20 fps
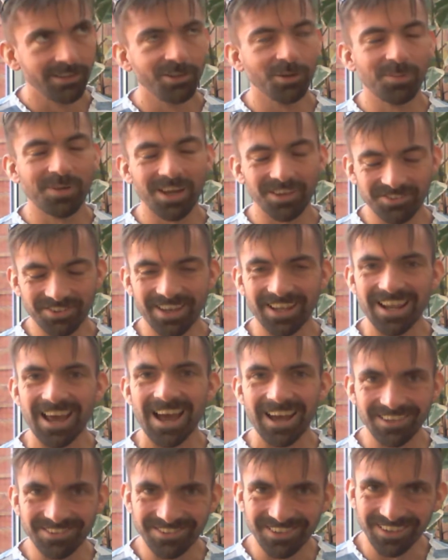be able to get
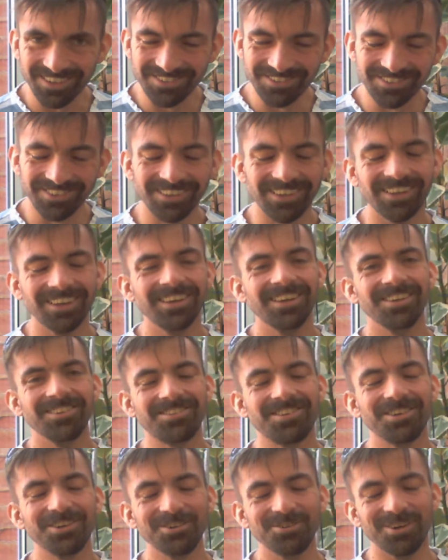access
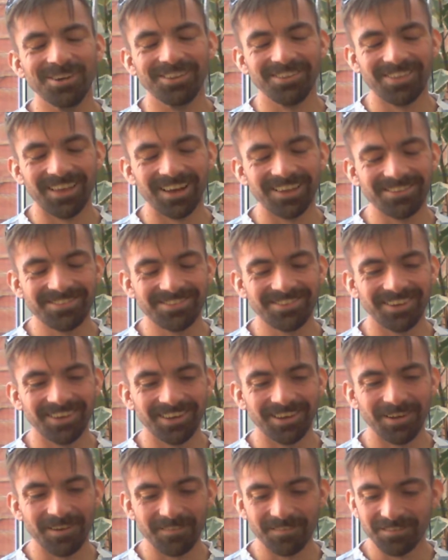to that
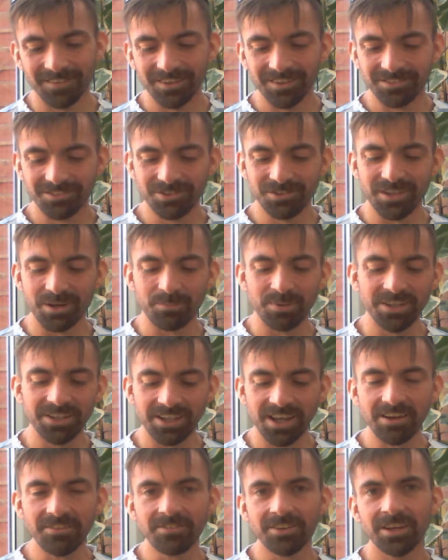
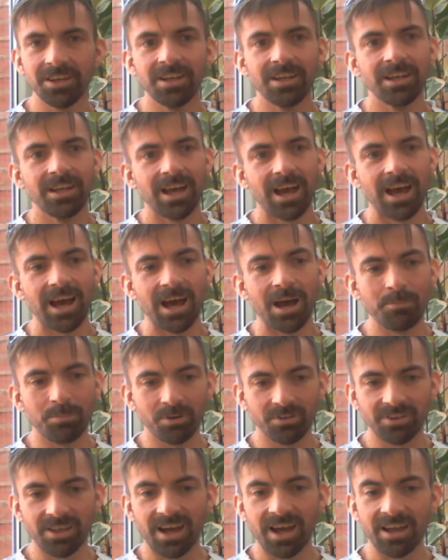PDF.
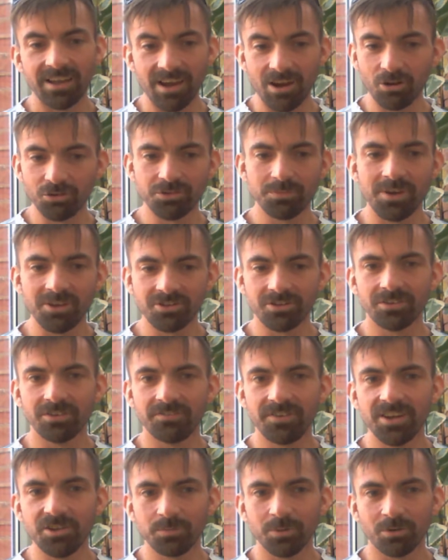But I also mentioned on
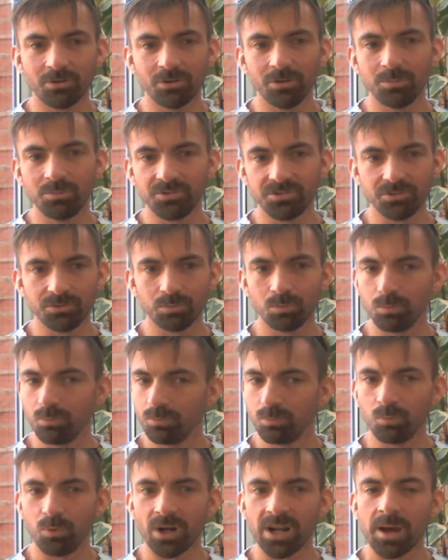the Facebook groups
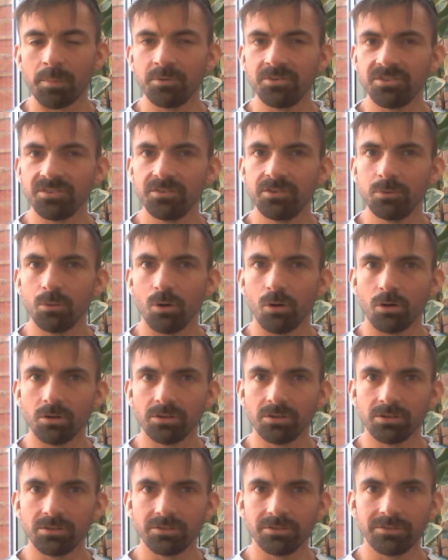what happens if you
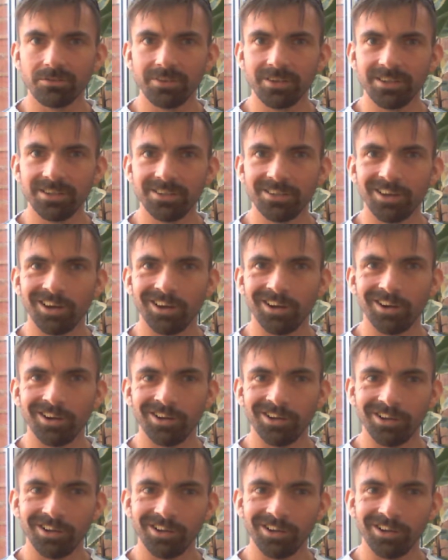ordered the